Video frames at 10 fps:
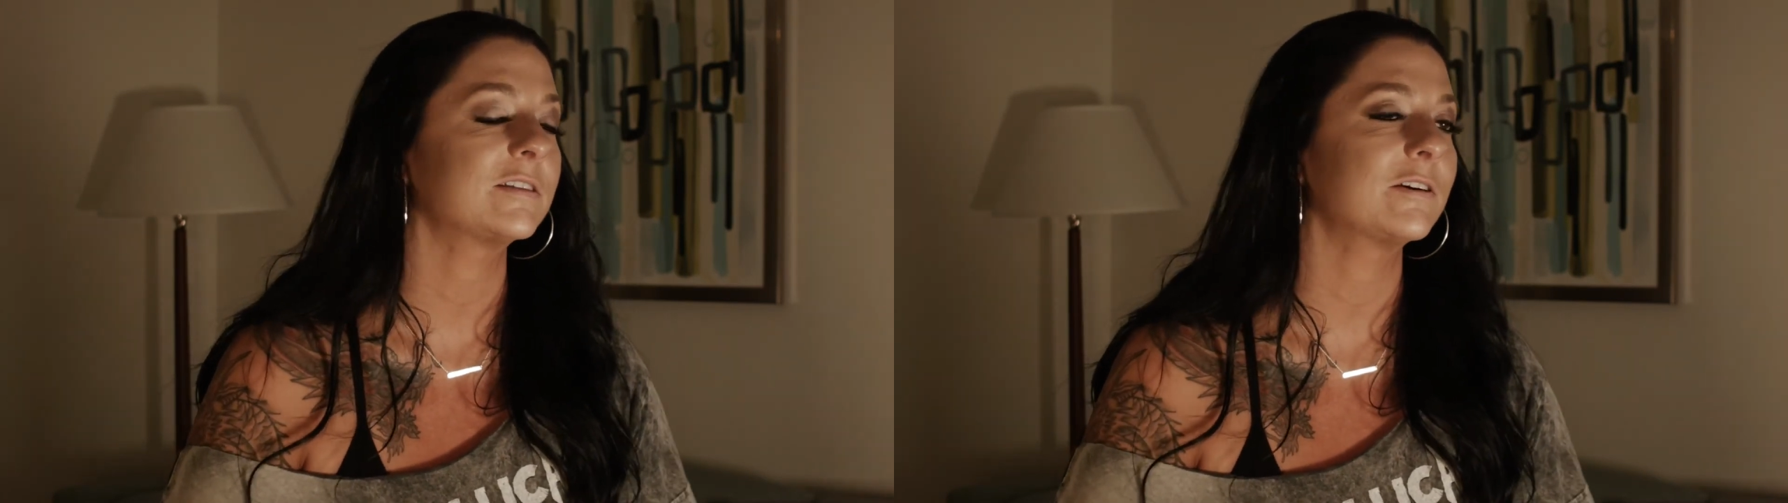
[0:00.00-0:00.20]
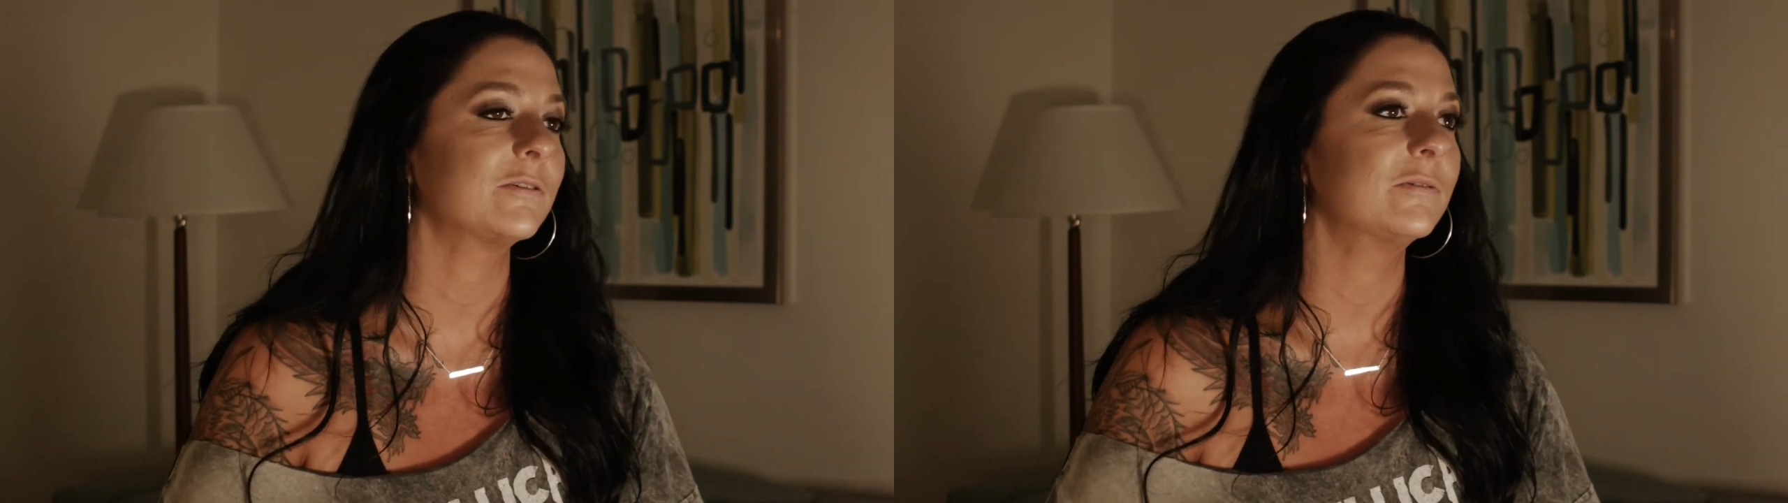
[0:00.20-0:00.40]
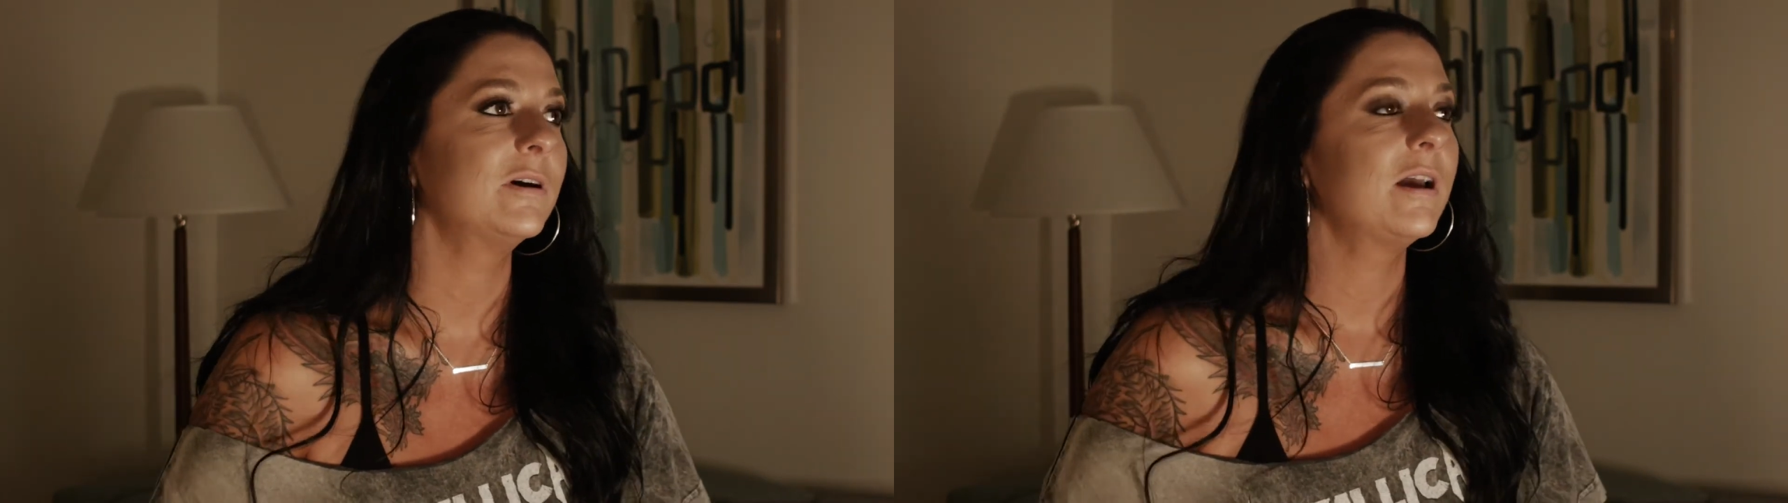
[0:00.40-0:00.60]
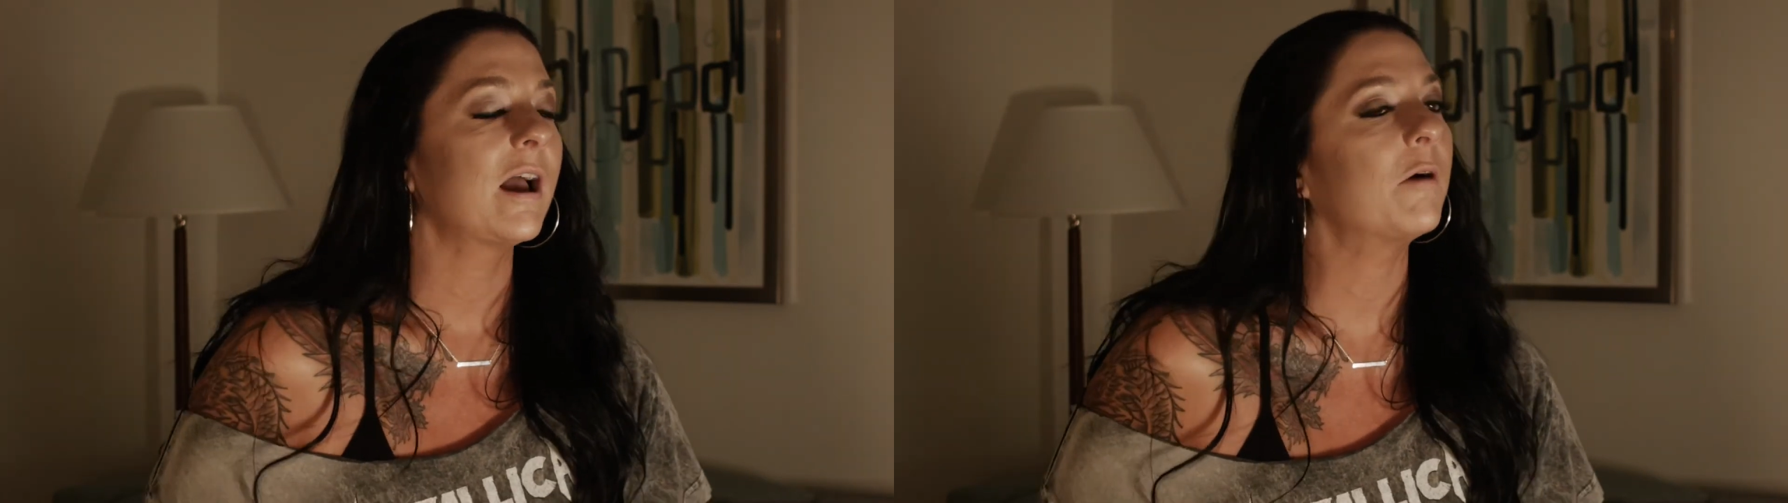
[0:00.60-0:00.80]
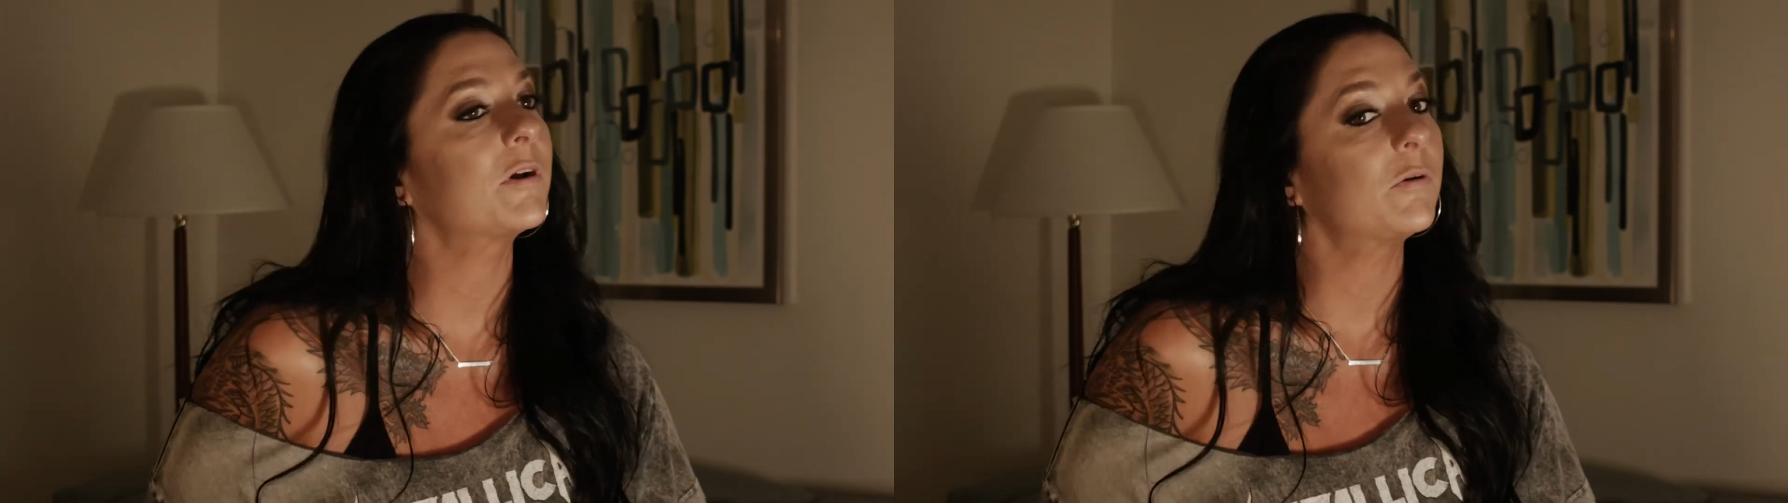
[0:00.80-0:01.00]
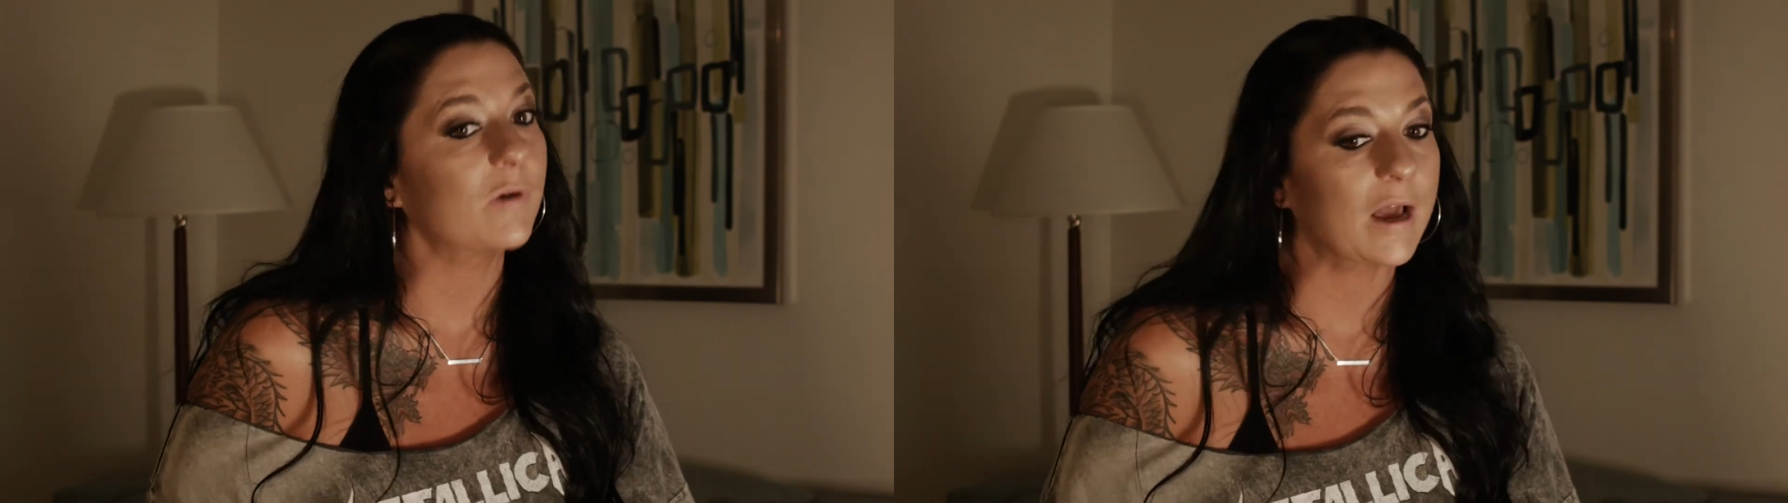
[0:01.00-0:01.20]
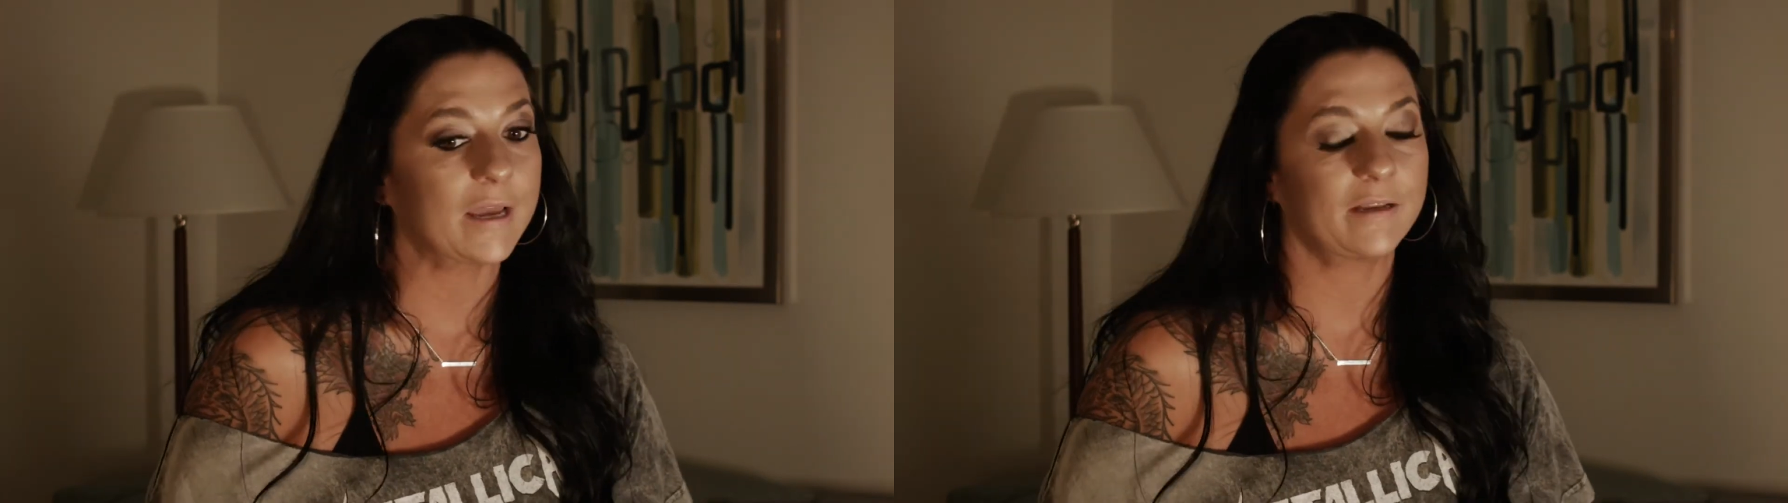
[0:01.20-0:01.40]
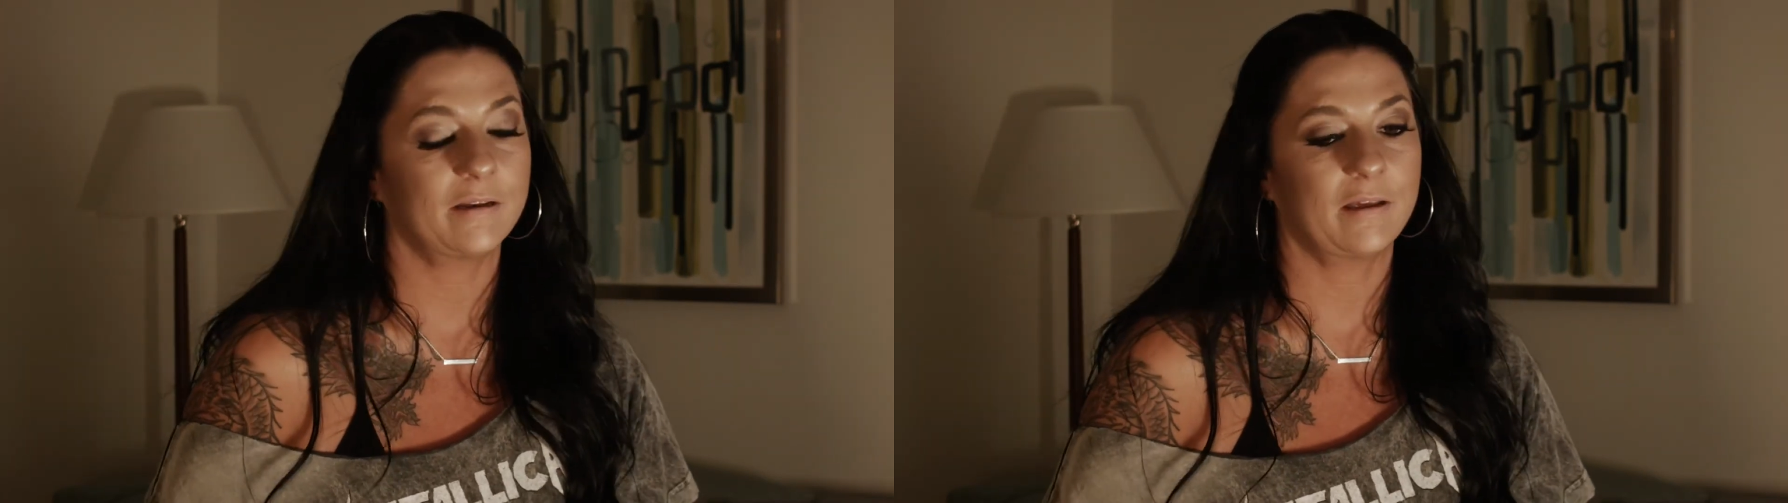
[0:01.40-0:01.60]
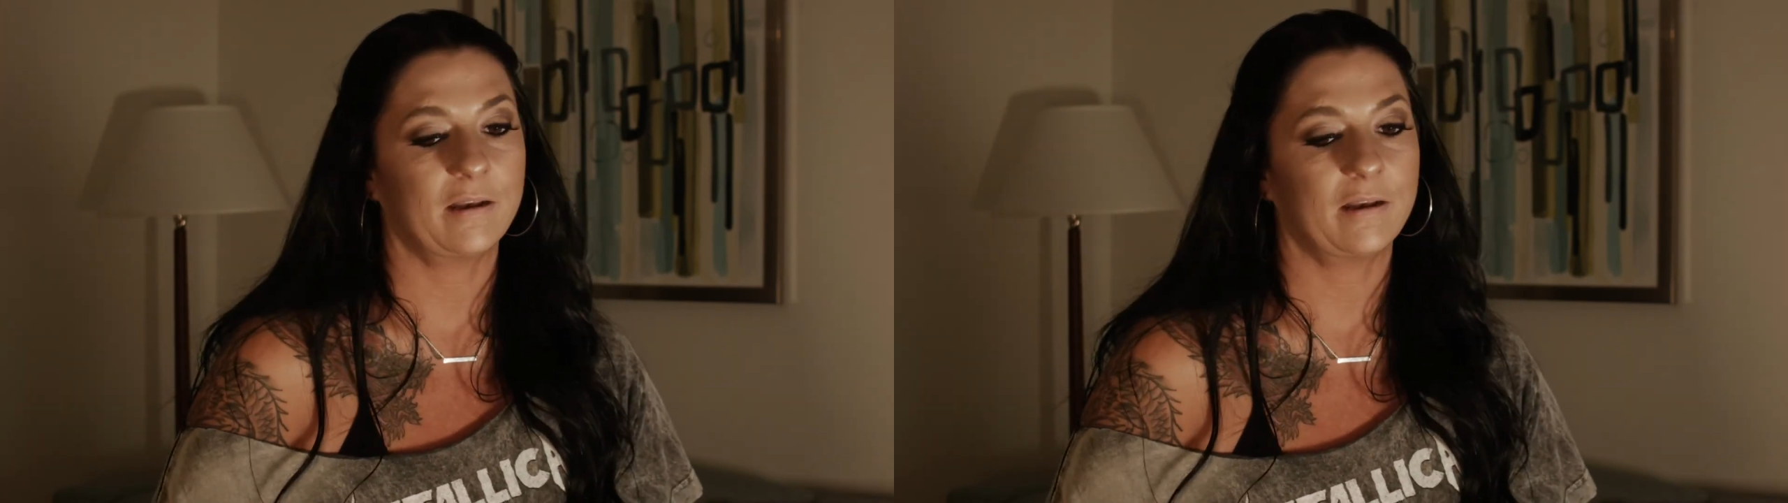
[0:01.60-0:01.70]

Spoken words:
So I want to write,